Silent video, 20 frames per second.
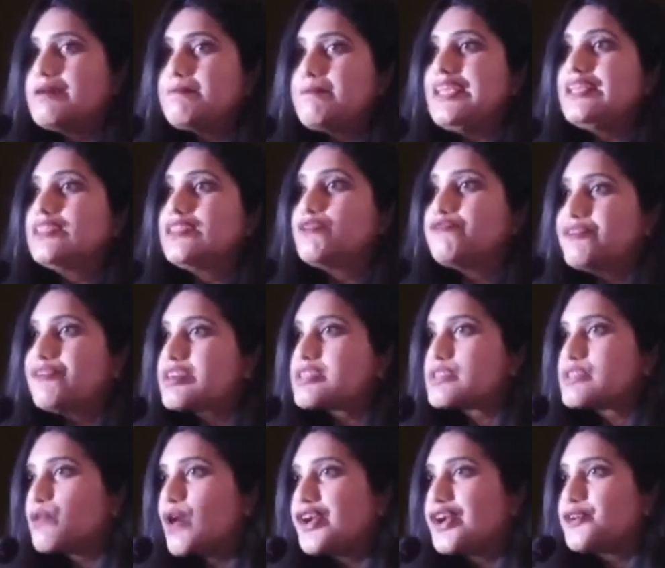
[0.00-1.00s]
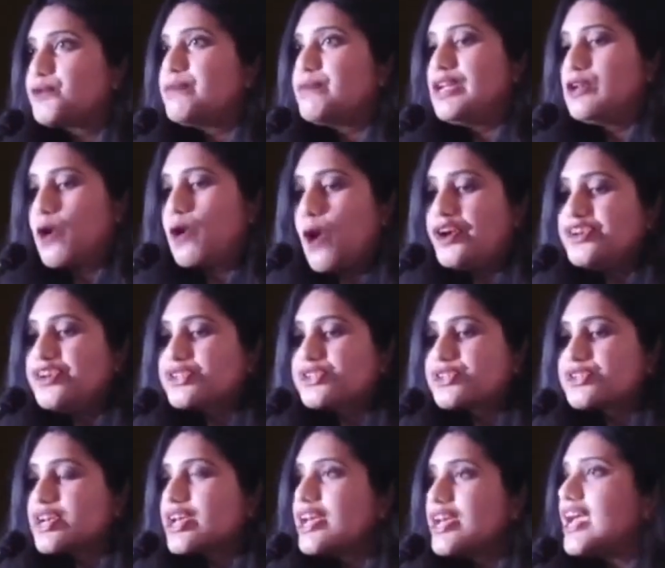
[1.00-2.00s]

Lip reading: being the first one to be launched,